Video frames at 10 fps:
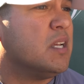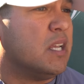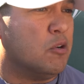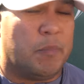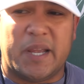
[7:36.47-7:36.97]

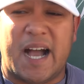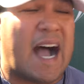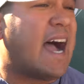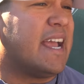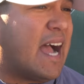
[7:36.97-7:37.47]
He will be a
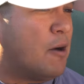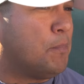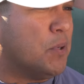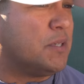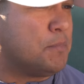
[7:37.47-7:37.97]
high
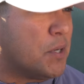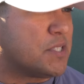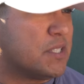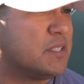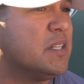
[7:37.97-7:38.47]
output
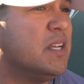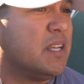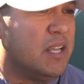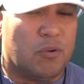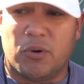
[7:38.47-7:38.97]
person.
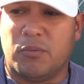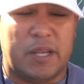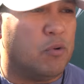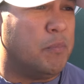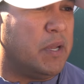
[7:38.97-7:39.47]
He
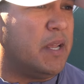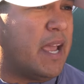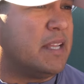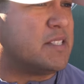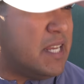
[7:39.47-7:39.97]
will be
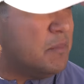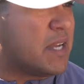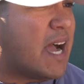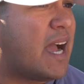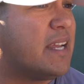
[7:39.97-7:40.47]
a team
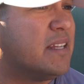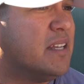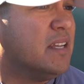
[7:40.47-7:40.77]
guy.